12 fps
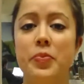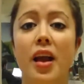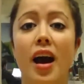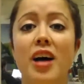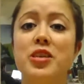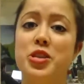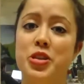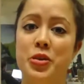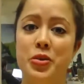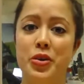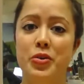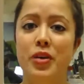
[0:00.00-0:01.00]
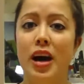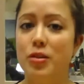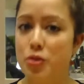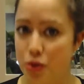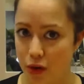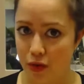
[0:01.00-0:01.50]
I'll show you how
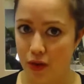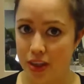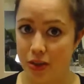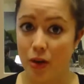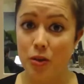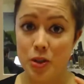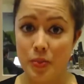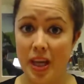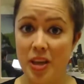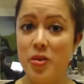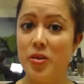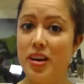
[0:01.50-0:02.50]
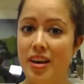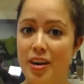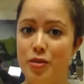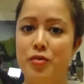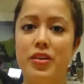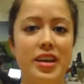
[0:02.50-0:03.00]
Surfly is going to make your
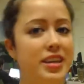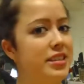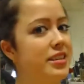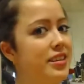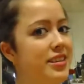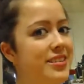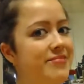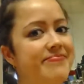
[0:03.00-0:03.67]
life easier.